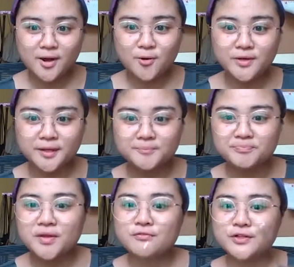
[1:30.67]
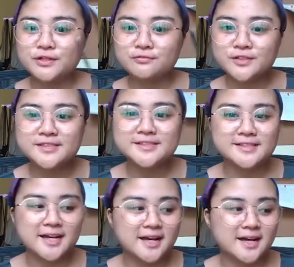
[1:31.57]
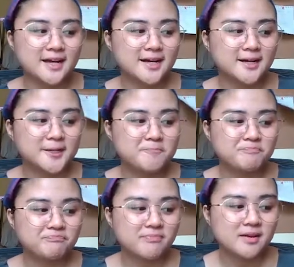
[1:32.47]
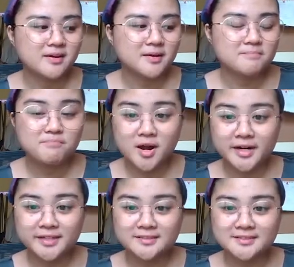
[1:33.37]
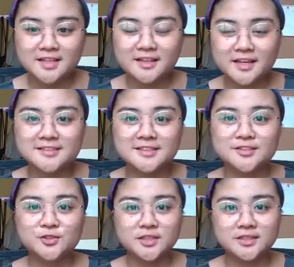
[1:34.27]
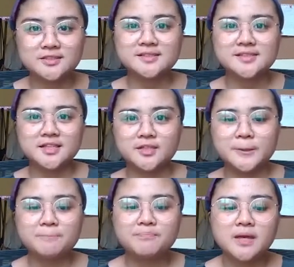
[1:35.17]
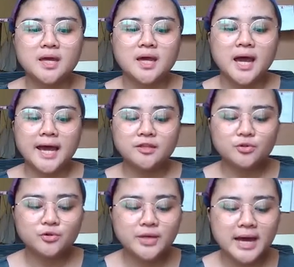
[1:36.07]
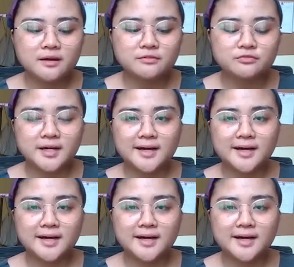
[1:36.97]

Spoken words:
Okay, for the first part, the things that you need to consider. I know you have